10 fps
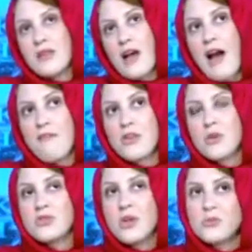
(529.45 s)
having
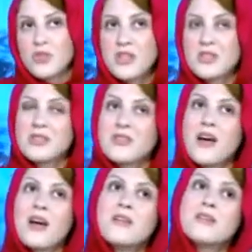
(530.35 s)
those subjects
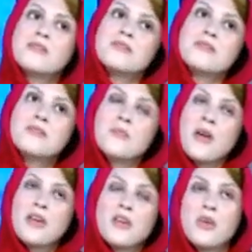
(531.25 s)
that
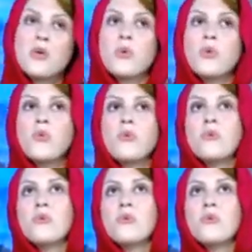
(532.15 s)
make you